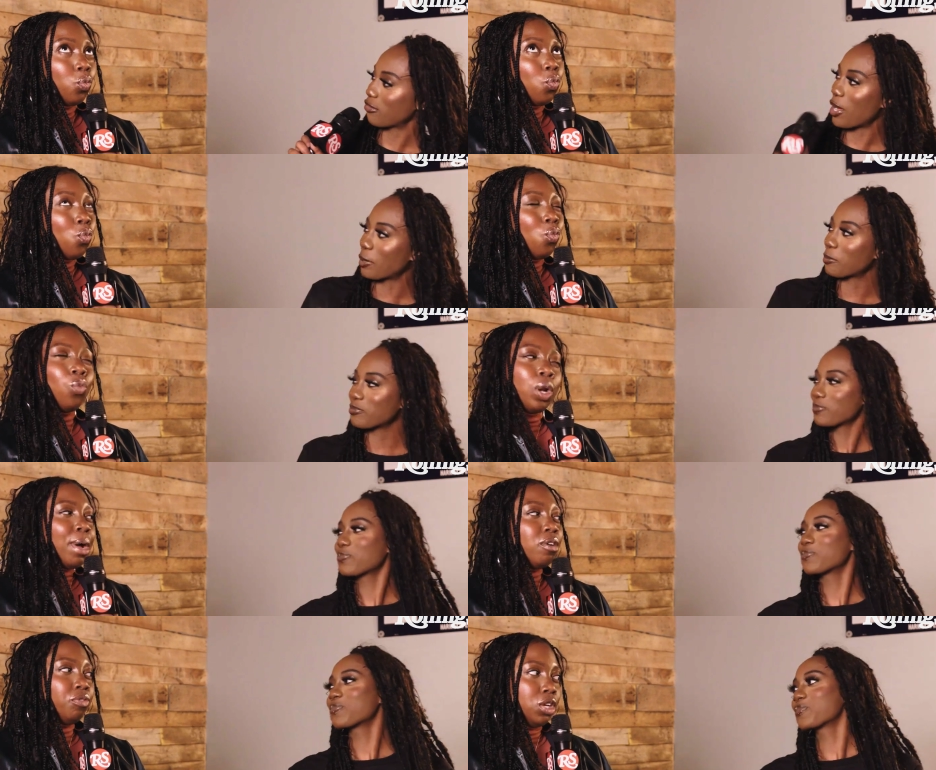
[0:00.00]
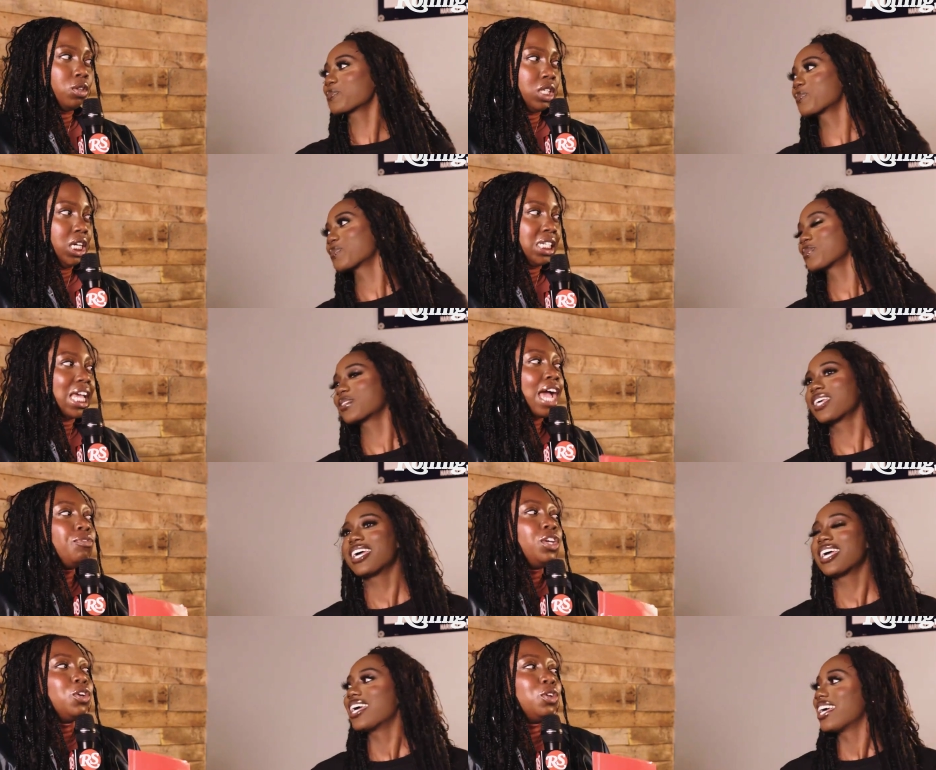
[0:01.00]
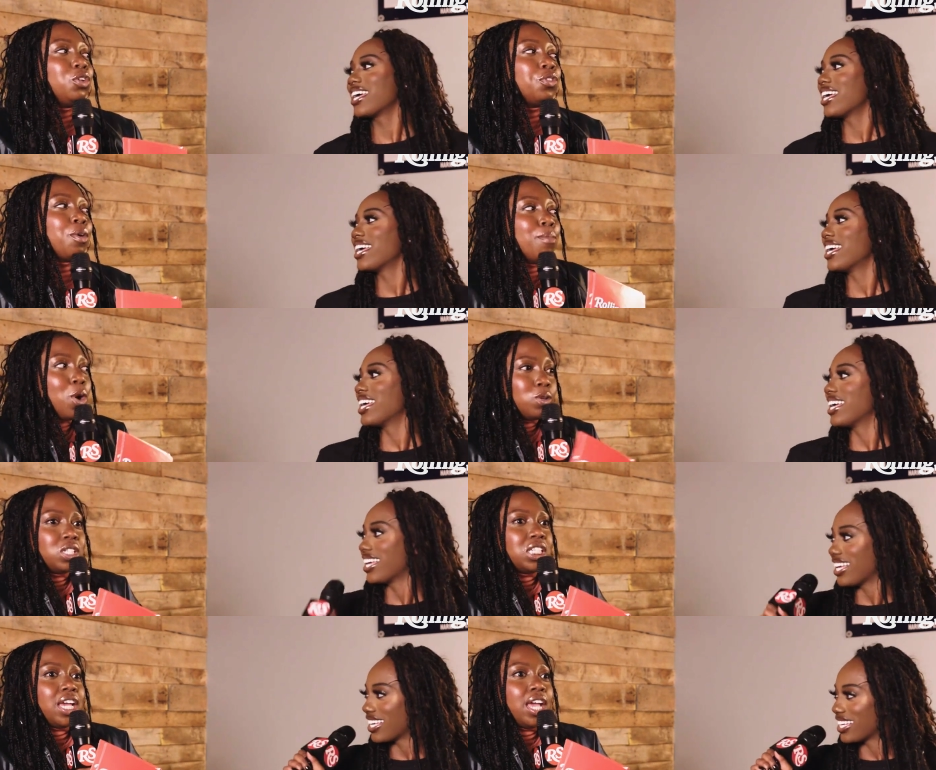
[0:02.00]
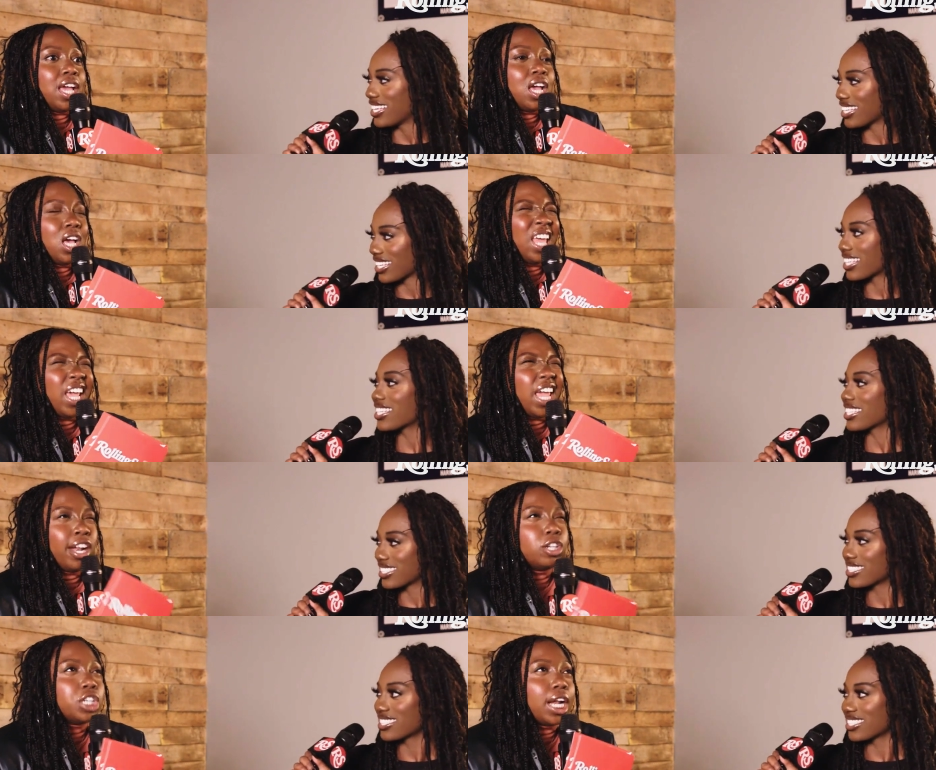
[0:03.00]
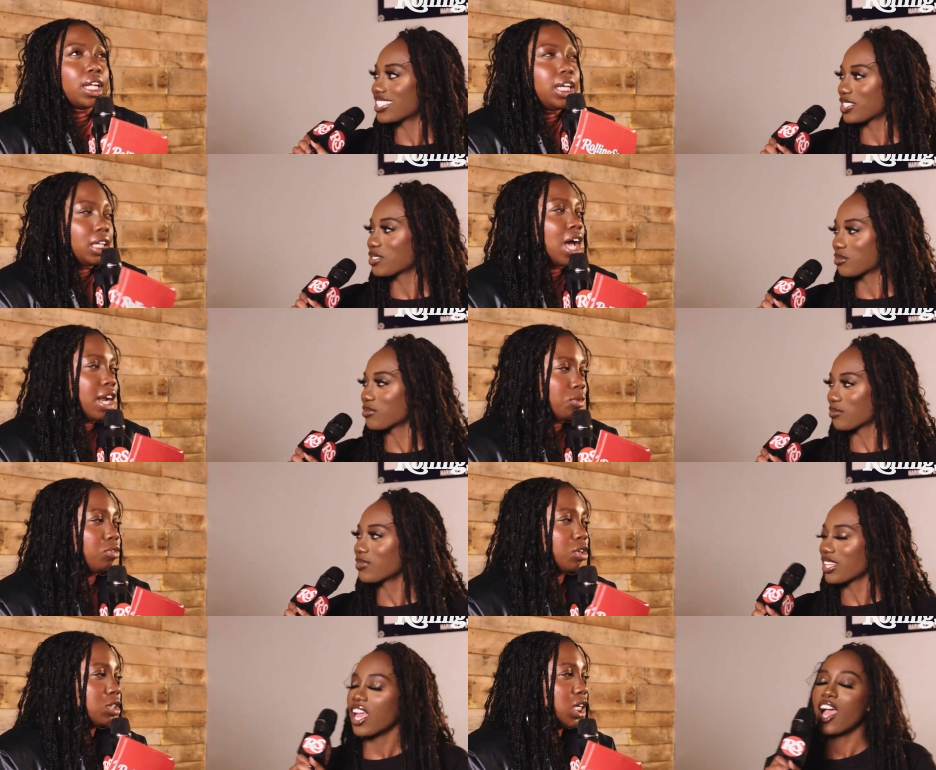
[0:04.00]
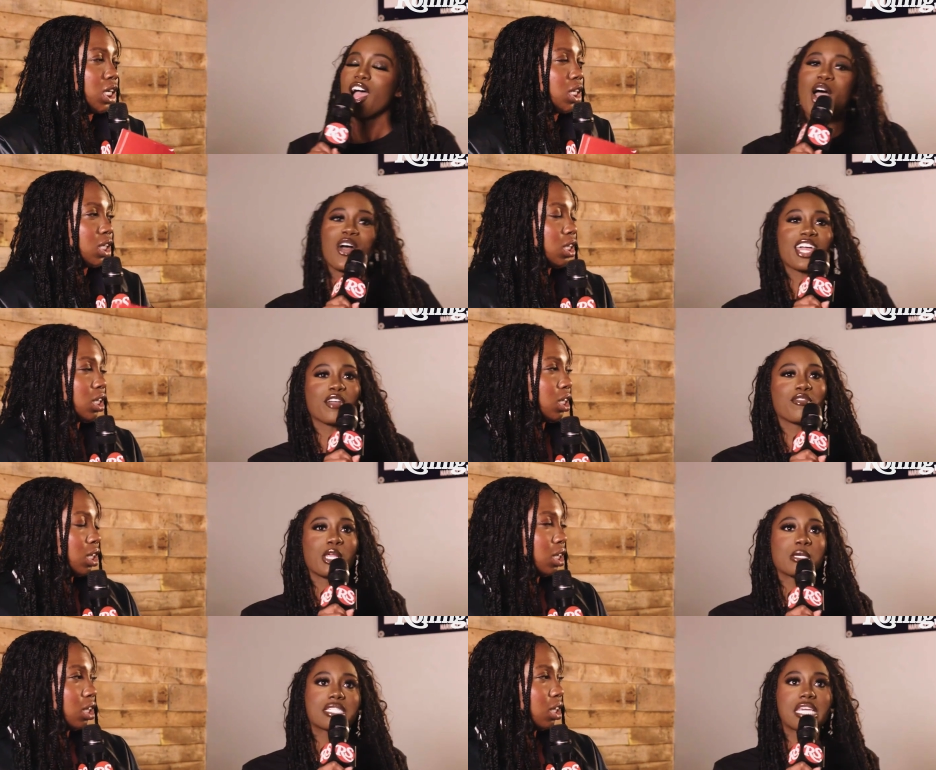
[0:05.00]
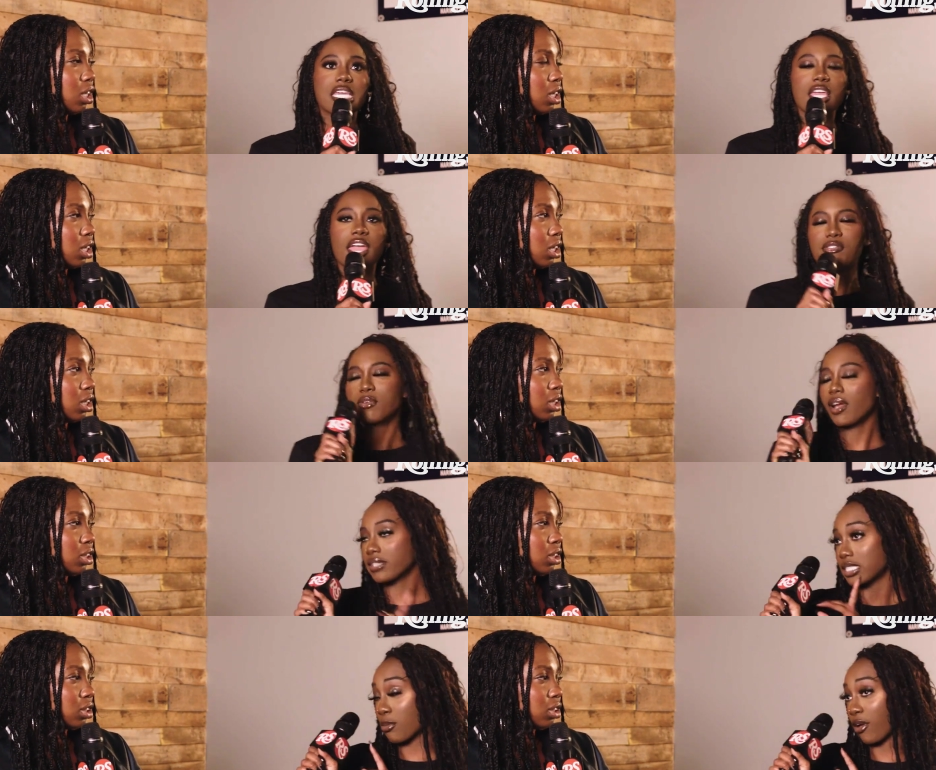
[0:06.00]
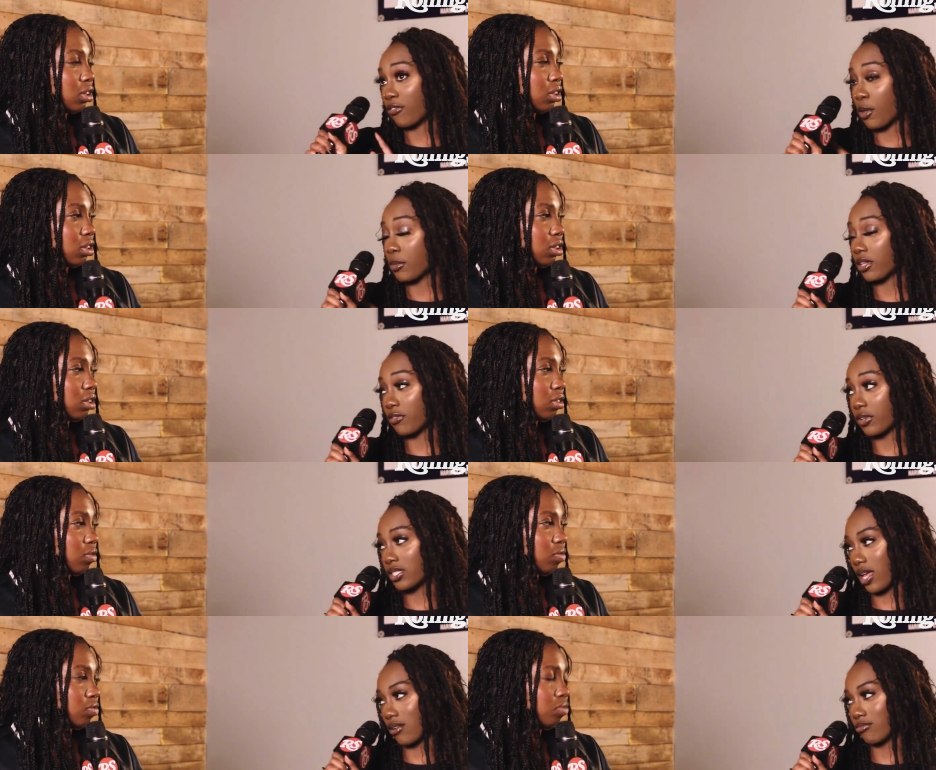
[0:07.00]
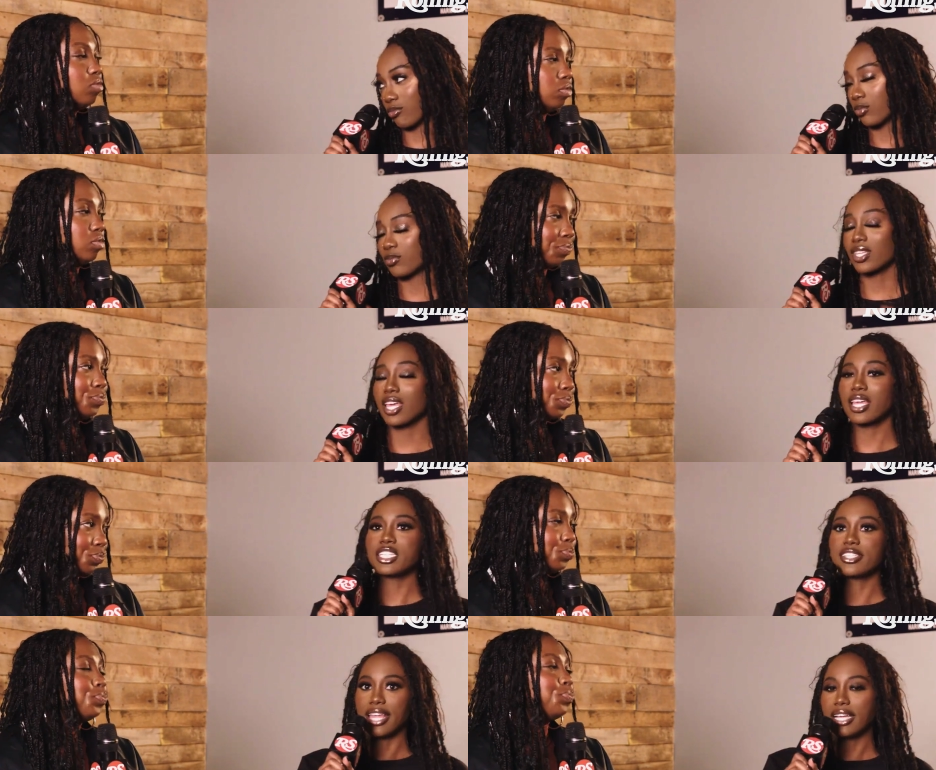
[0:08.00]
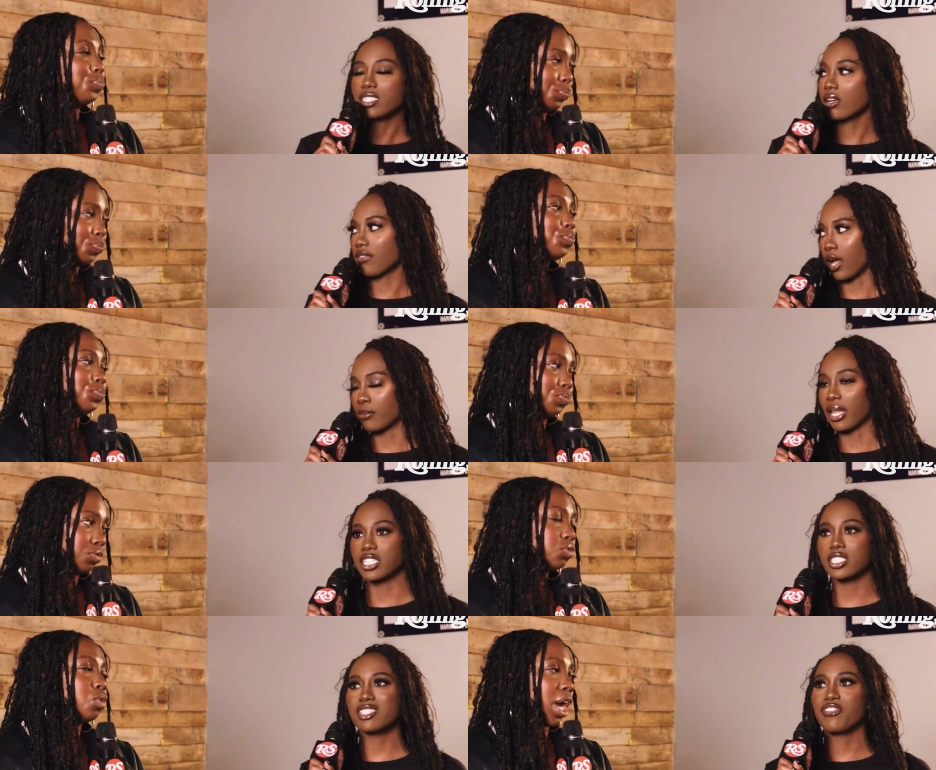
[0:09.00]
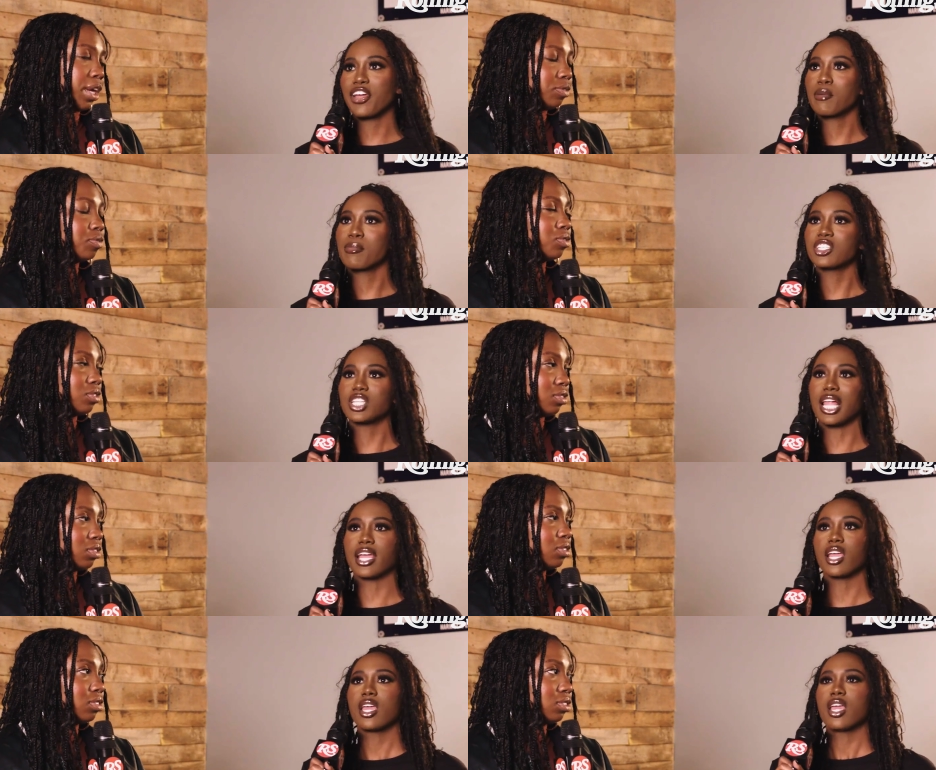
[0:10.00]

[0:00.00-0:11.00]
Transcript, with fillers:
Speaker 1: her vibe.
Speaker 2: What about Floski? Because I feel the most like energetically aligned with Floski.
Speaker 1: Okay, Floski, If you ever seen my Flo Milli freestyle, that's her vibe. Like she's right. very much like